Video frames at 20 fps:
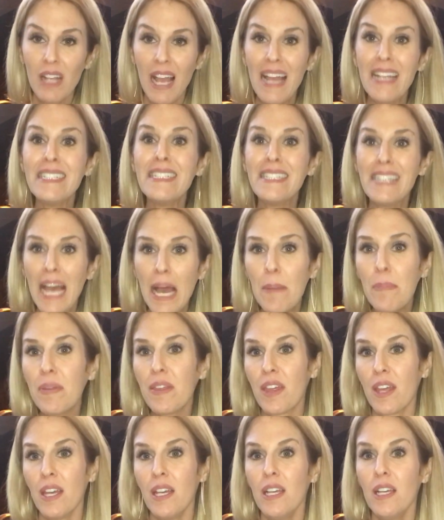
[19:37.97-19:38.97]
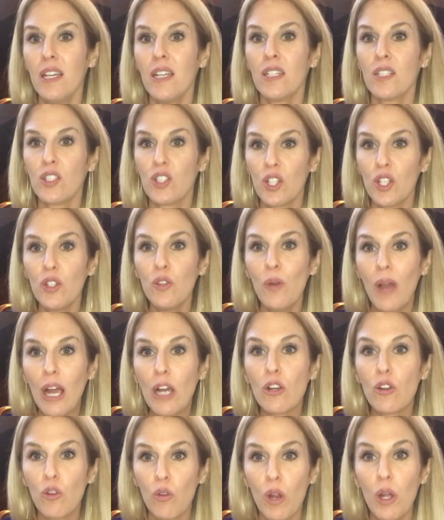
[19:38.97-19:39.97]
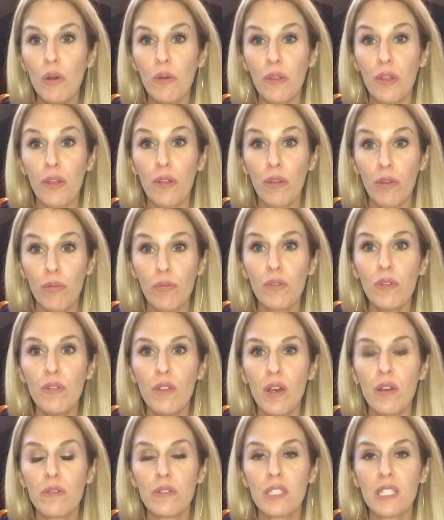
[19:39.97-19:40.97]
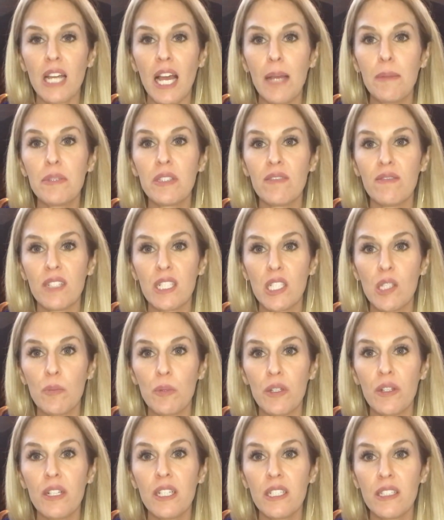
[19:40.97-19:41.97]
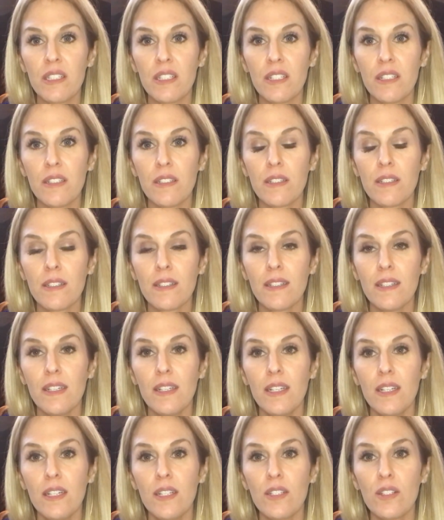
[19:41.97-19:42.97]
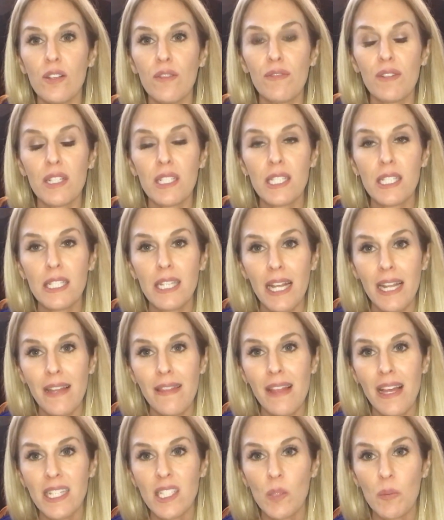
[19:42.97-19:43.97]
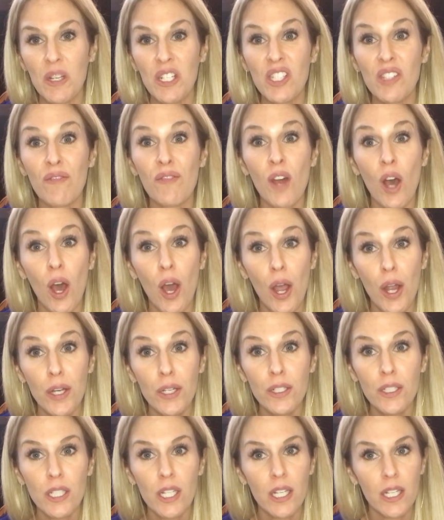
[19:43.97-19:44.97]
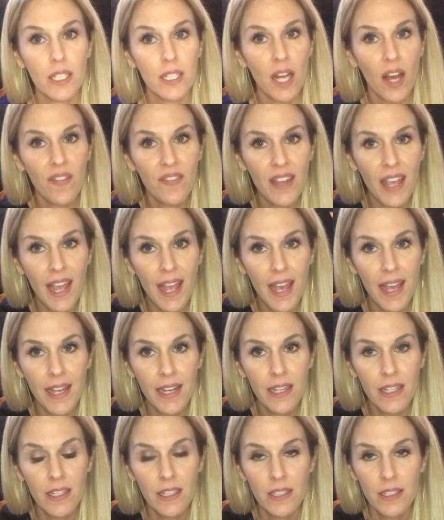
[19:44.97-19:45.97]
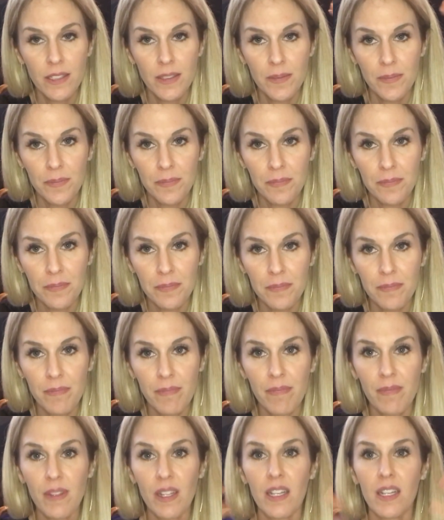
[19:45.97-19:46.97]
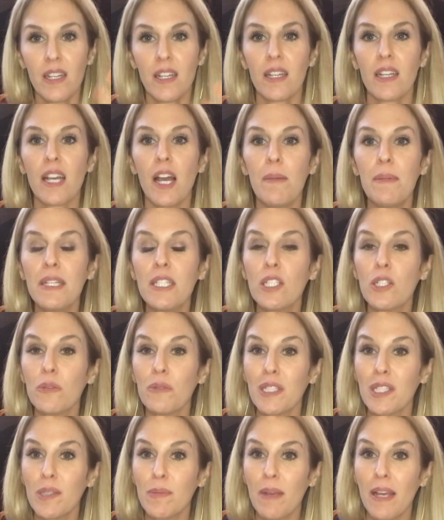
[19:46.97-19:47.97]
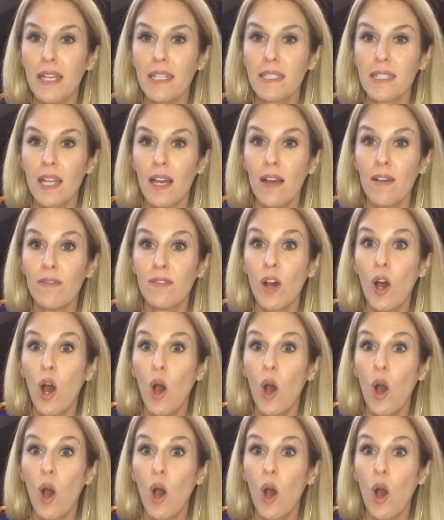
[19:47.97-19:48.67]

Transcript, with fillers: and depth to our growth through those types of experiences. So if you can stay in that space of the heart, not the head, coming to a space of